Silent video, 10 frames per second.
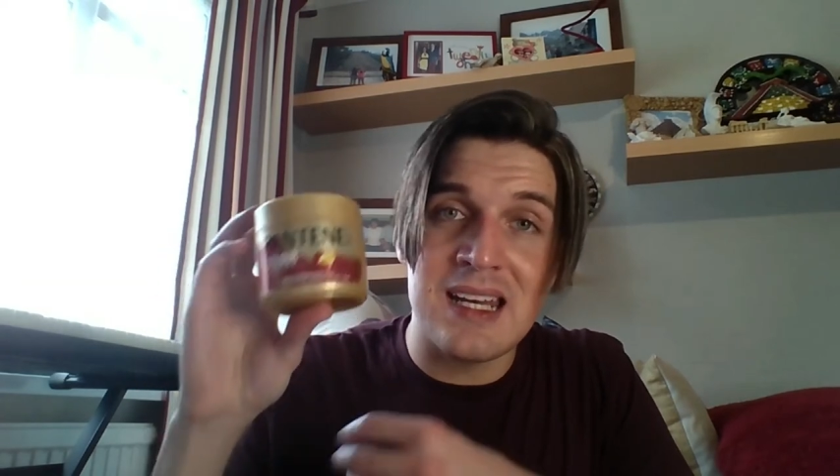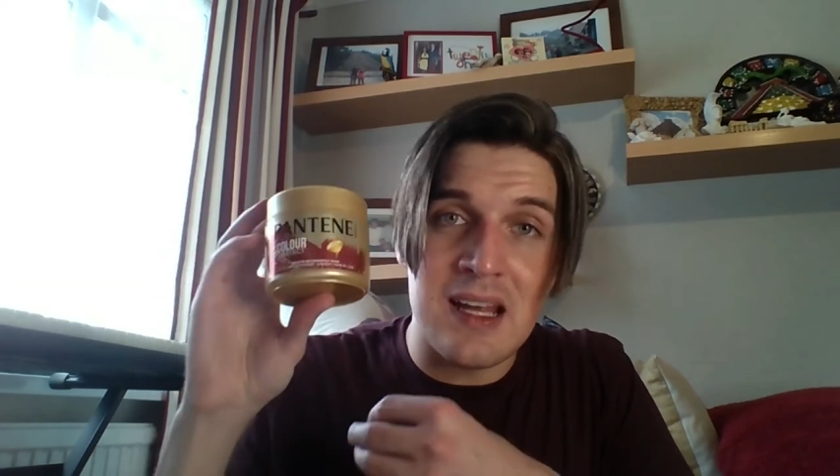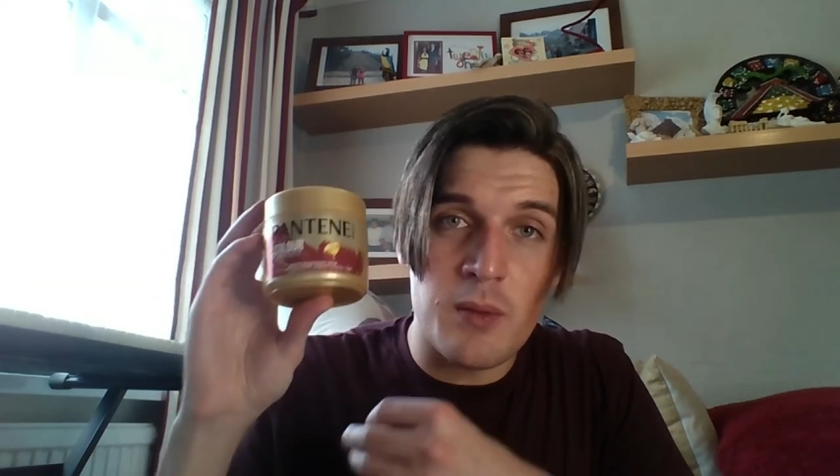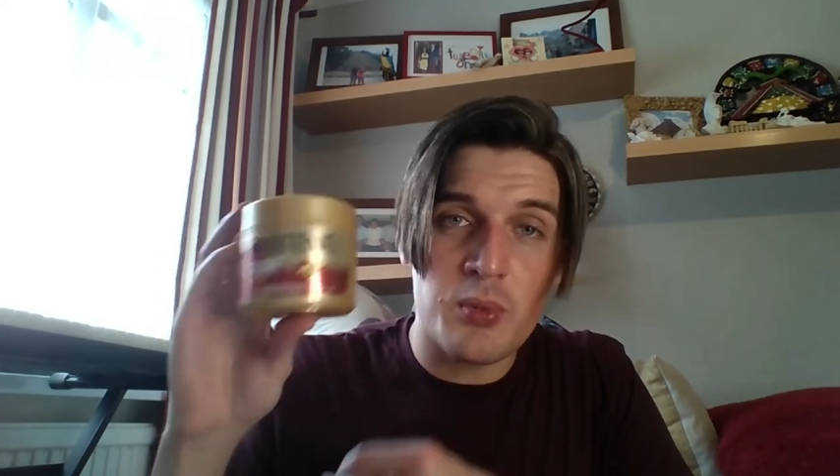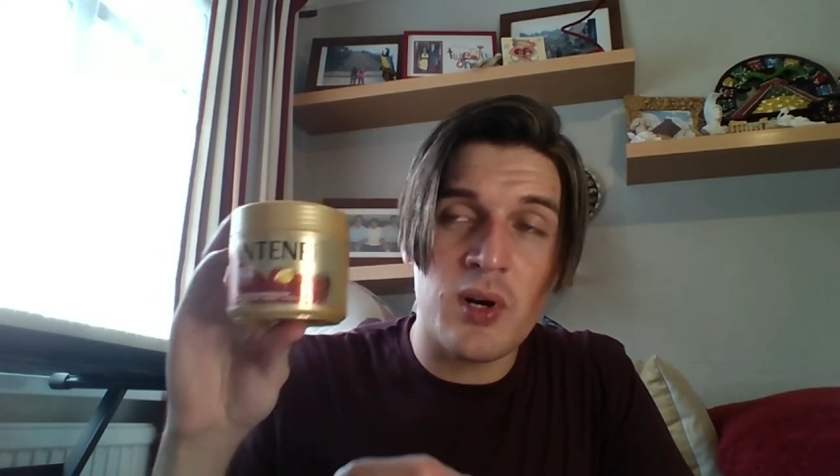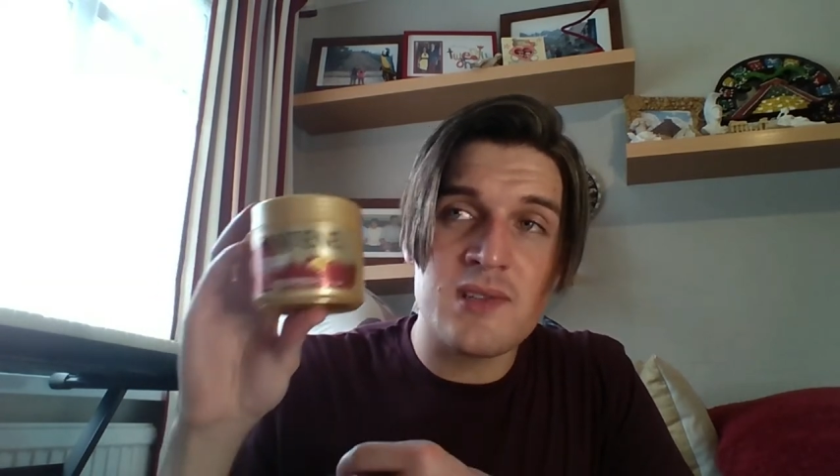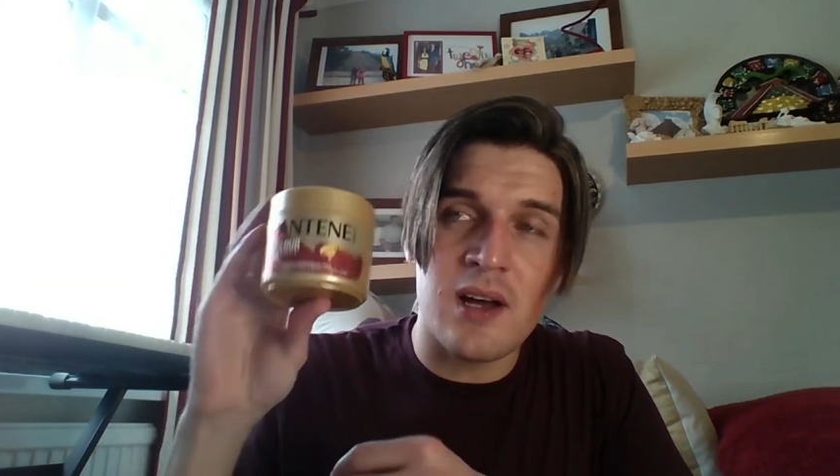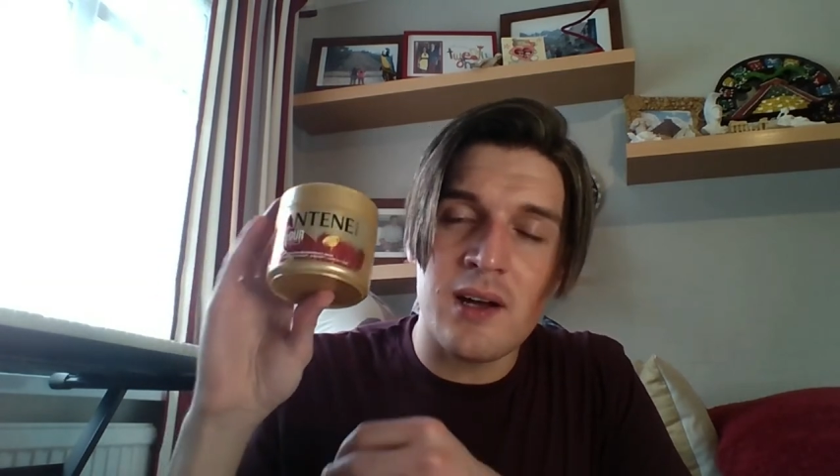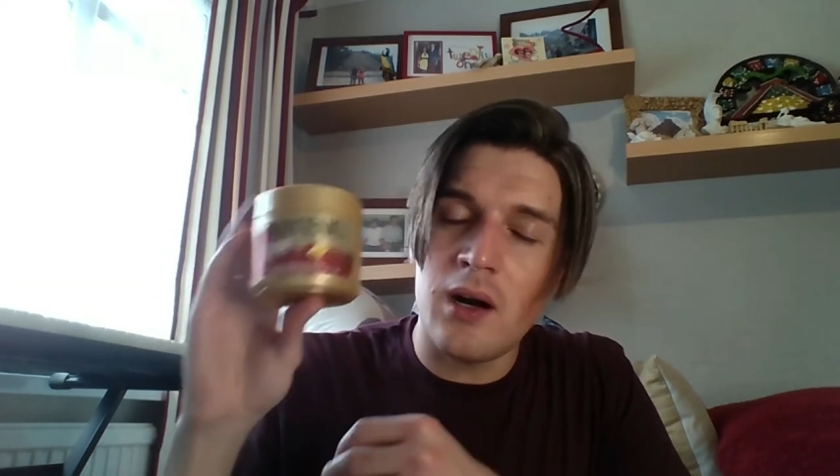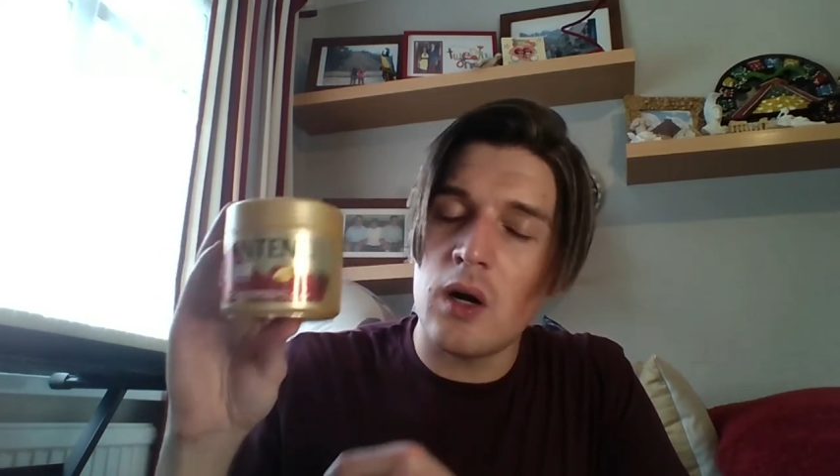Now, the price, I
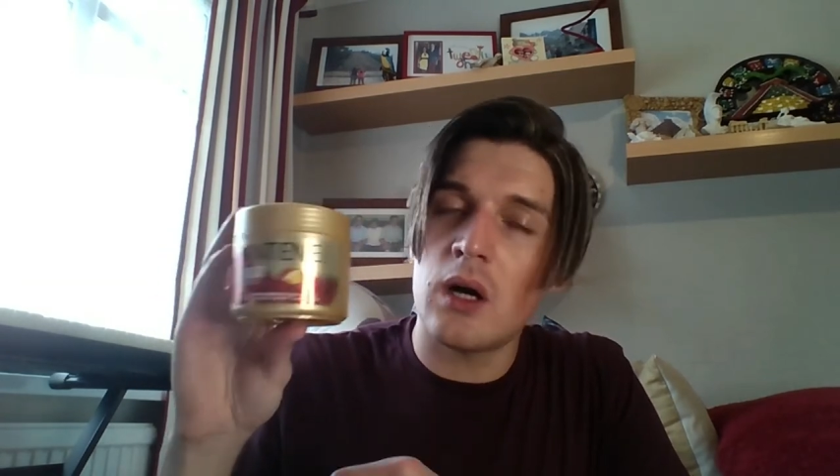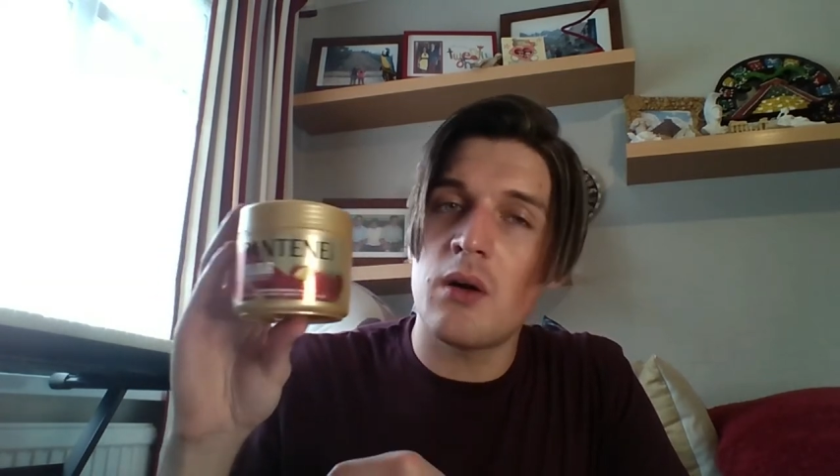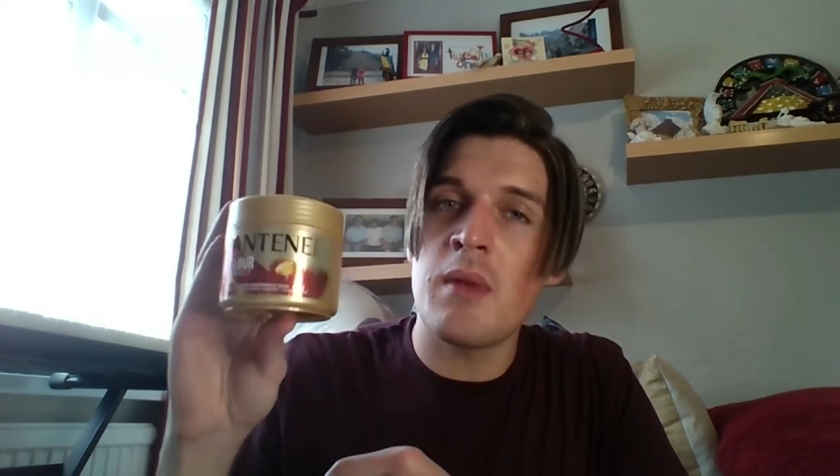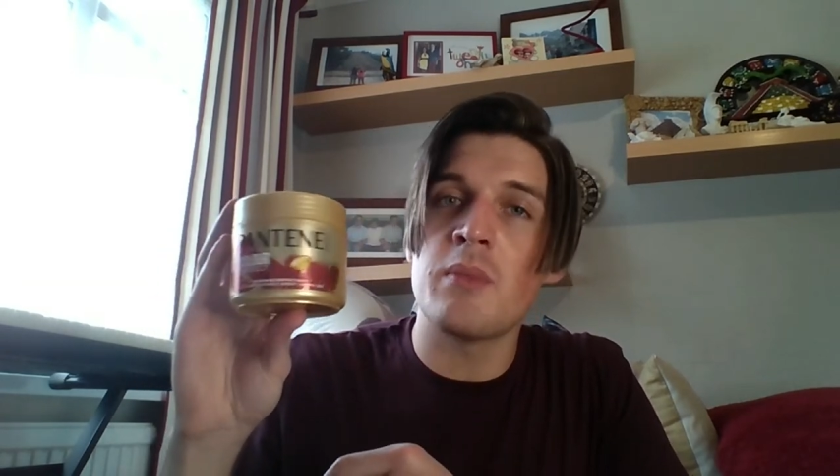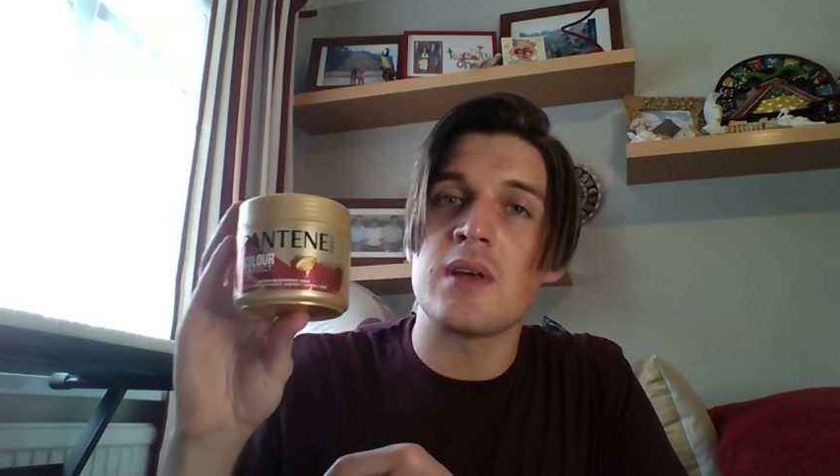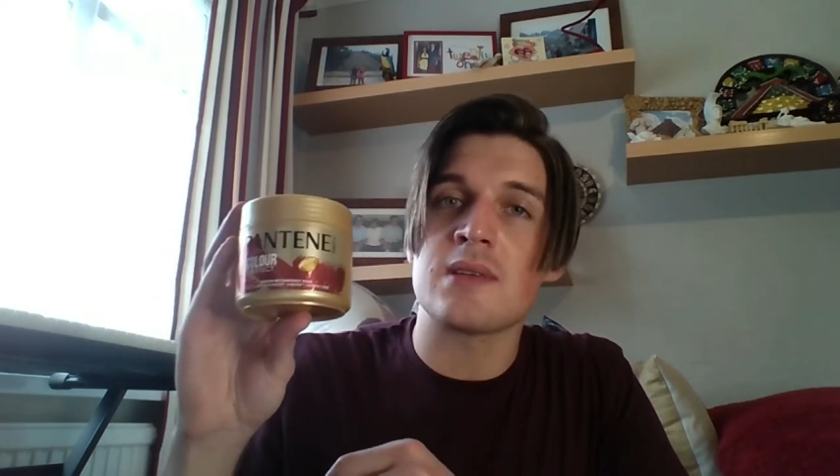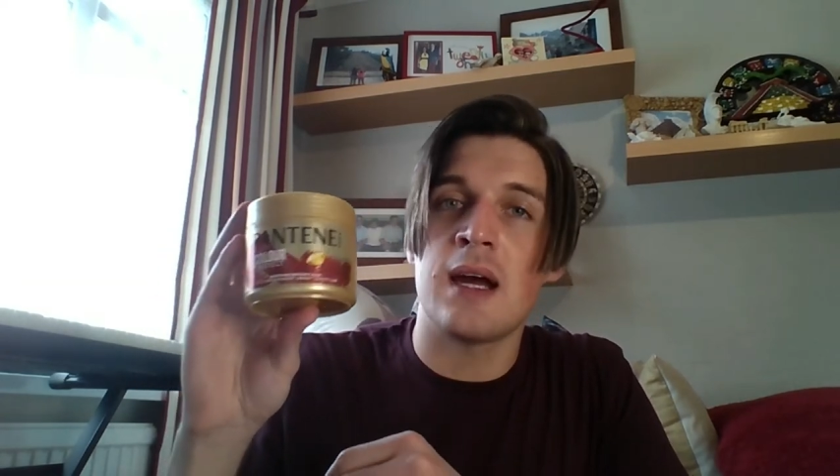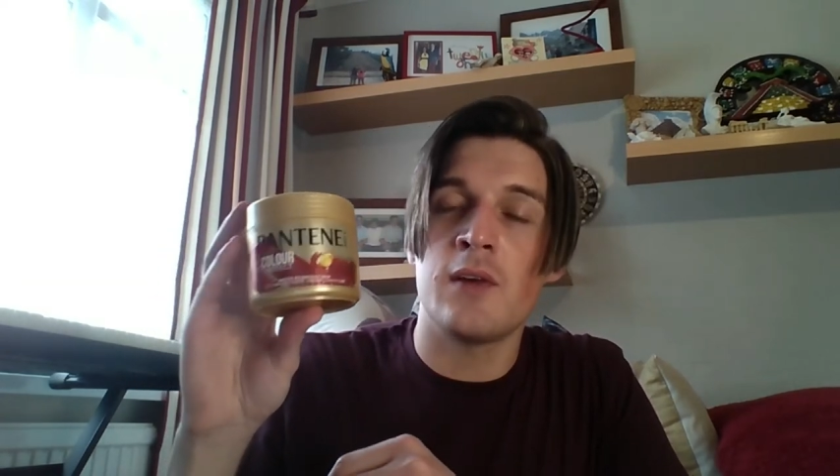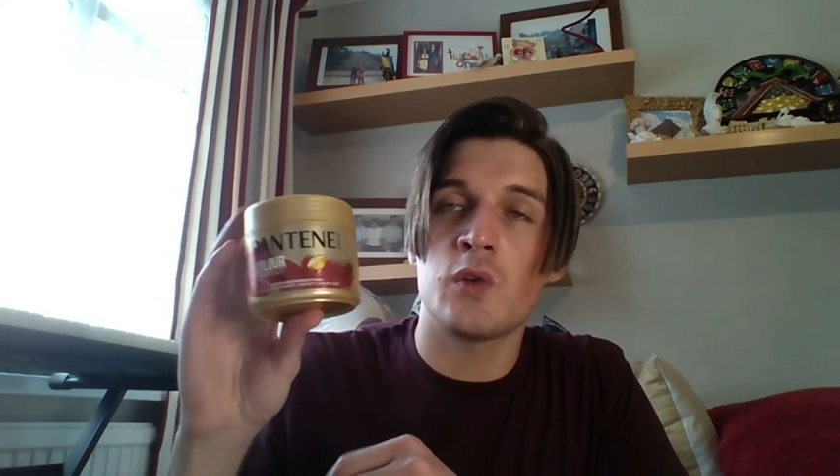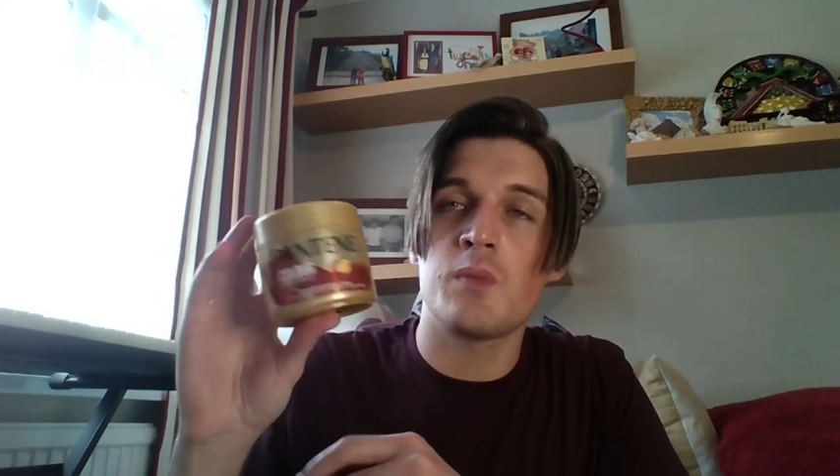can't quite remember this, I
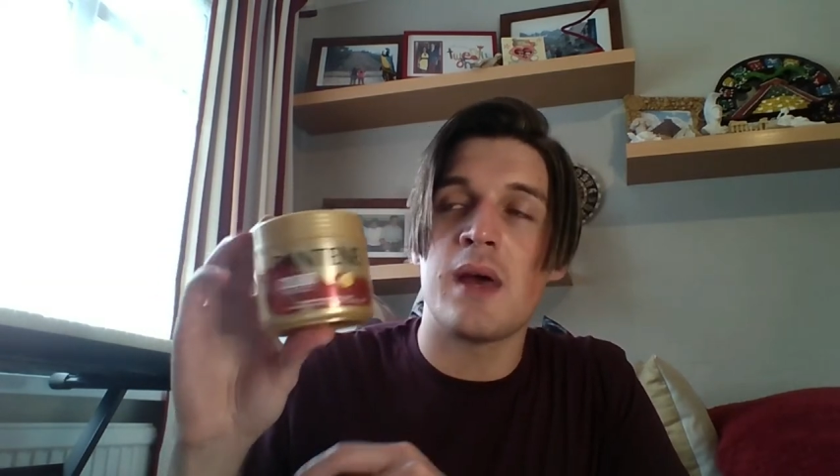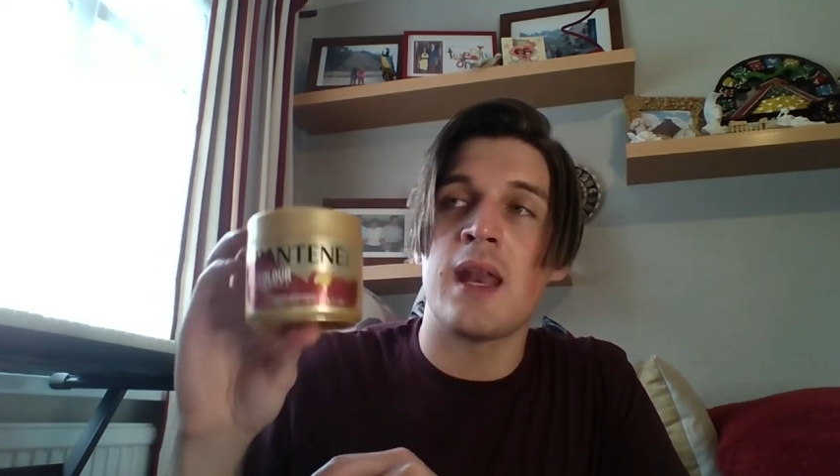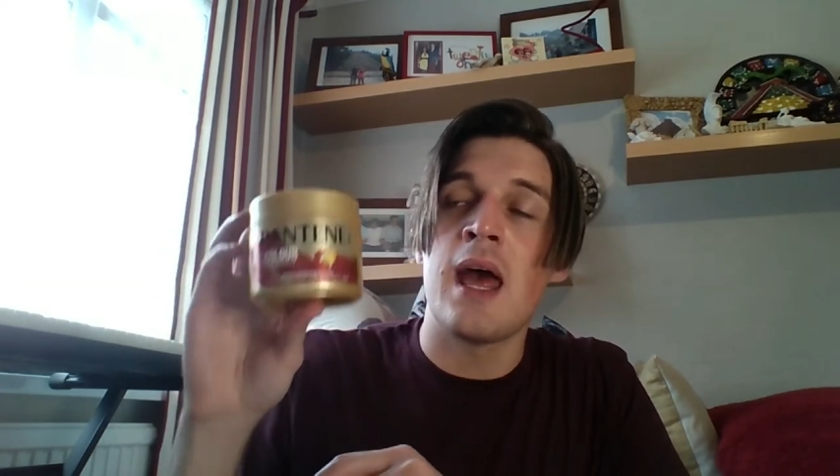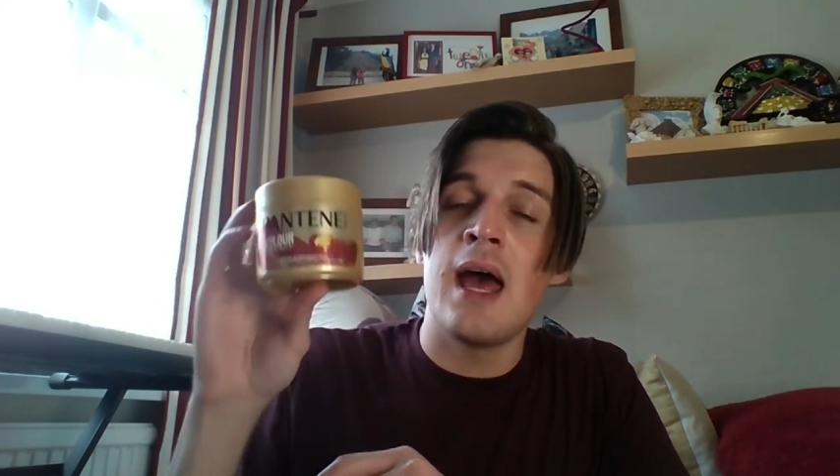have to admit.